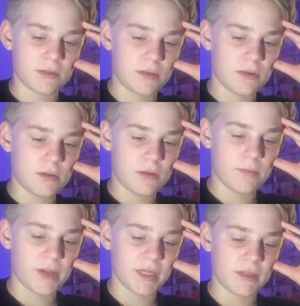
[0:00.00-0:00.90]
good.
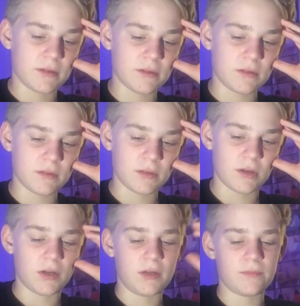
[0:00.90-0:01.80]
Bang.
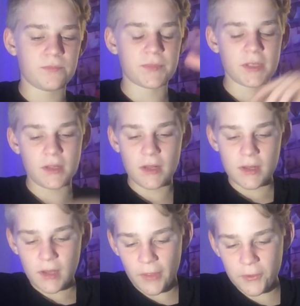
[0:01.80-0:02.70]
Oh.
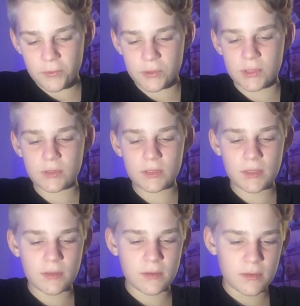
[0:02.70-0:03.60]
I thought it was
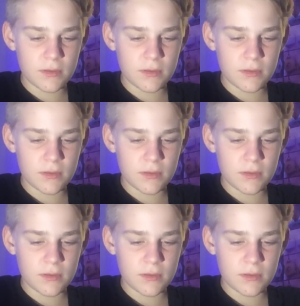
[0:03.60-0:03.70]
good.